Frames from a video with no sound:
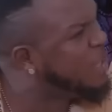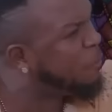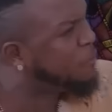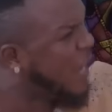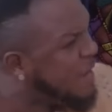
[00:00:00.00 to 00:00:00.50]
the
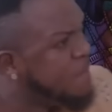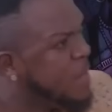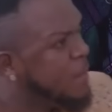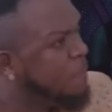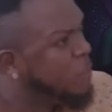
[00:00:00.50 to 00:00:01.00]
game
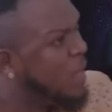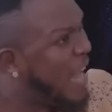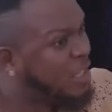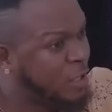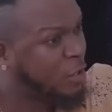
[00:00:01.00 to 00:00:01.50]

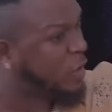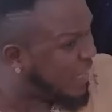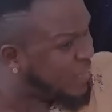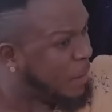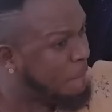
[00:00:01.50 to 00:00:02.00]
and
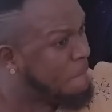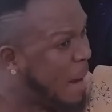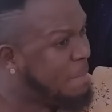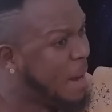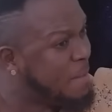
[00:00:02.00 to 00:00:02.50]
get
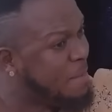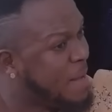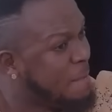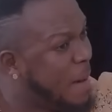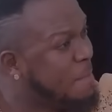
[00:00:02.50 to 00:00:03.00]

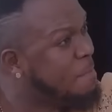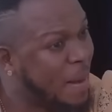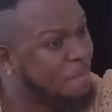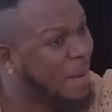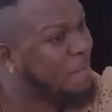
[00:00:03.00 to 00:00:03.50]

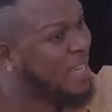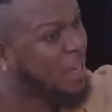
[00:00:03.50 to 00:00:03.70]
my